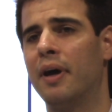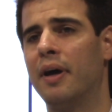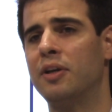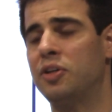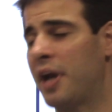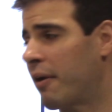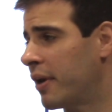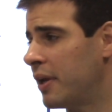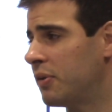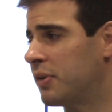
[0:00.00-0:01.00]

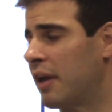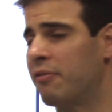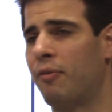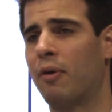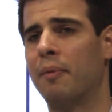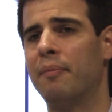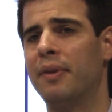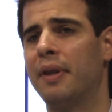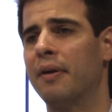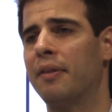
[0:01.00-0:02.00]
charities, they form
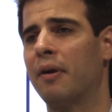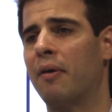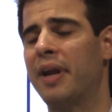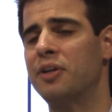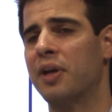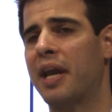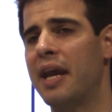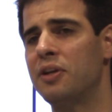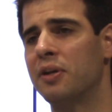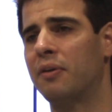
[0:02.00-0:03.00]
their own
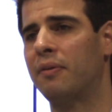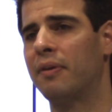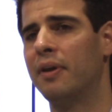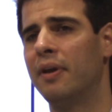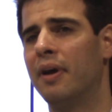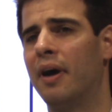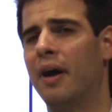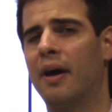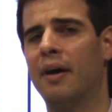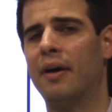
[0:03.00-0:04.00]
educational
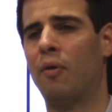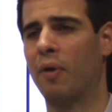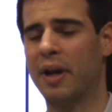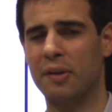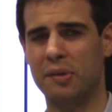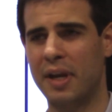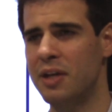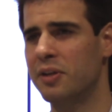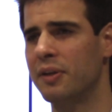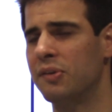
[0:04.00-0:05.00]

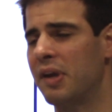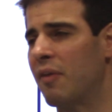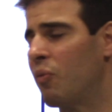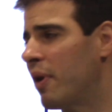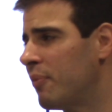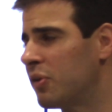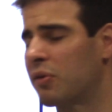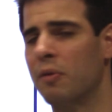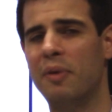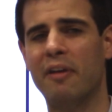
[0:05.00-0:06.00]
organizations. You have women's
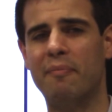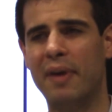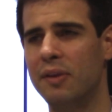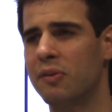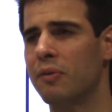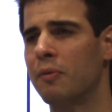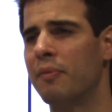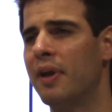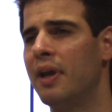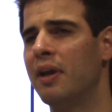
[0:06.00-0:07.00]
group, you have men's group,
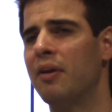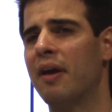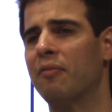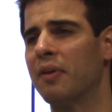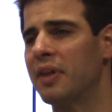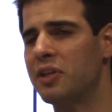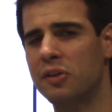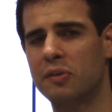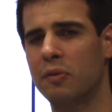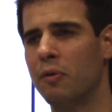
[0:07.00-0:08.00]
you have
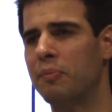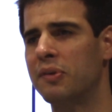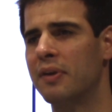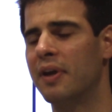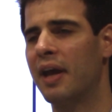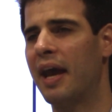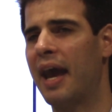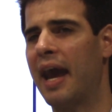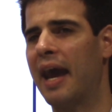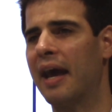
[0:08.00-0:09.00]
religious groups,
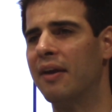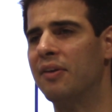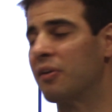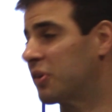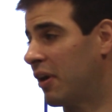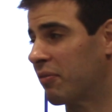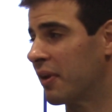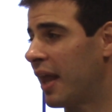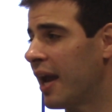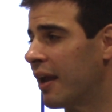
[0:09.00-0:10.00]
and they're
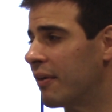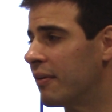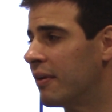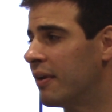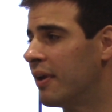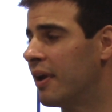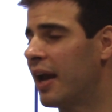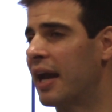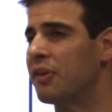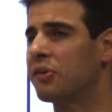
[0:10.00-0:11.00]
self-reliant.
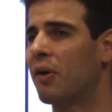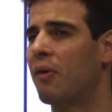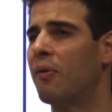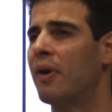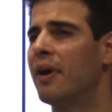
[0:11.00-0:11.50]
And so